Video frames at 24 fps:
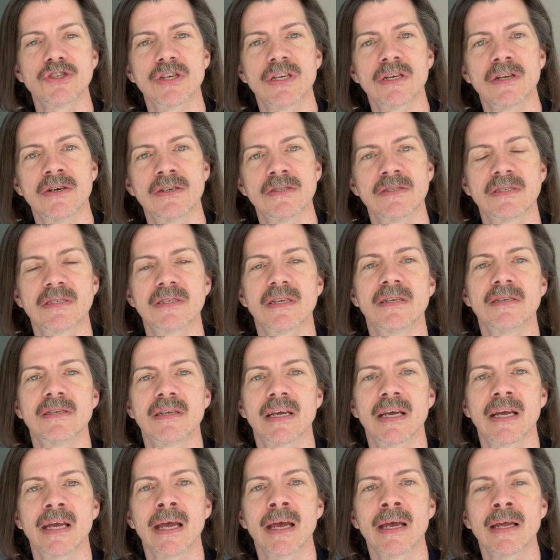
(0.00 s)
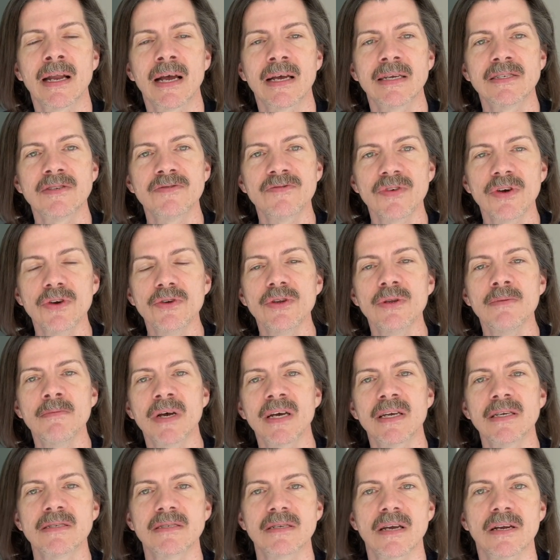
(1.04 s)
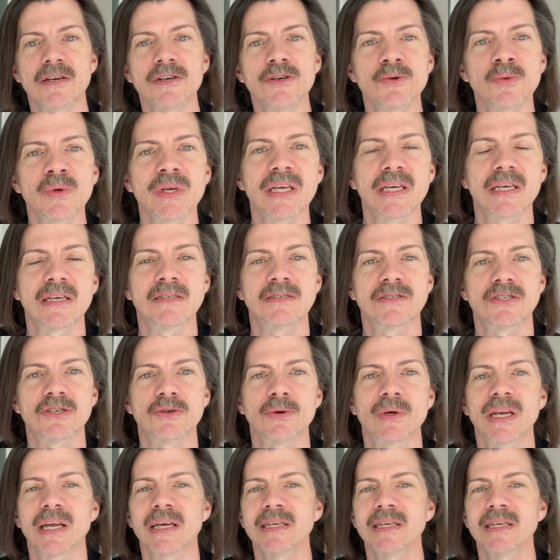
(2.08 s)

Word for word: it on Sunday. And I devoted my entire weekend to it.